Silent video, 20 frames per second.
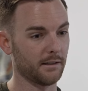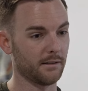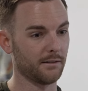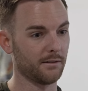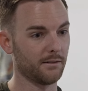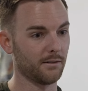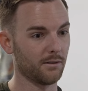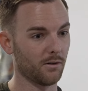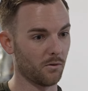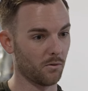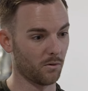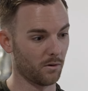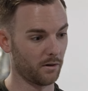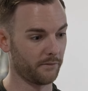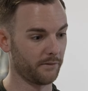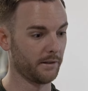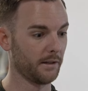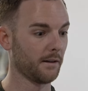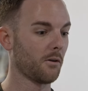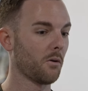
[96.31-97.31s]
who's been here
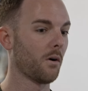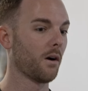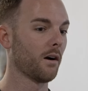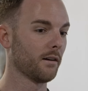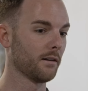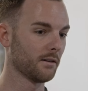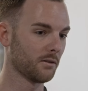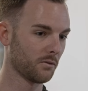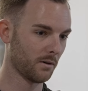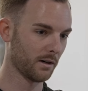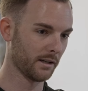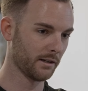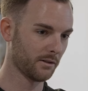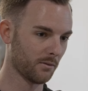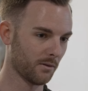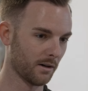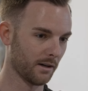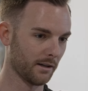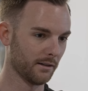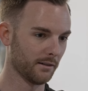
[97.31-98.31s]
from day one and has
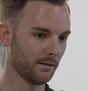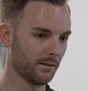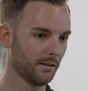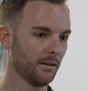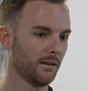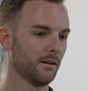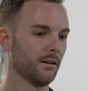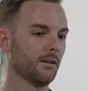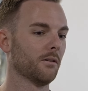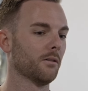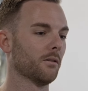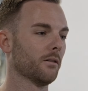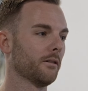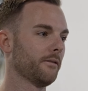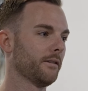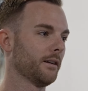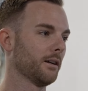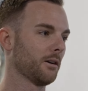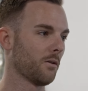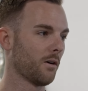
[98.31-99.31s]
seen me grow
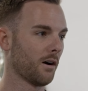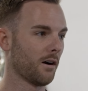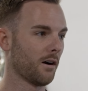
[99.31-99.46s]
from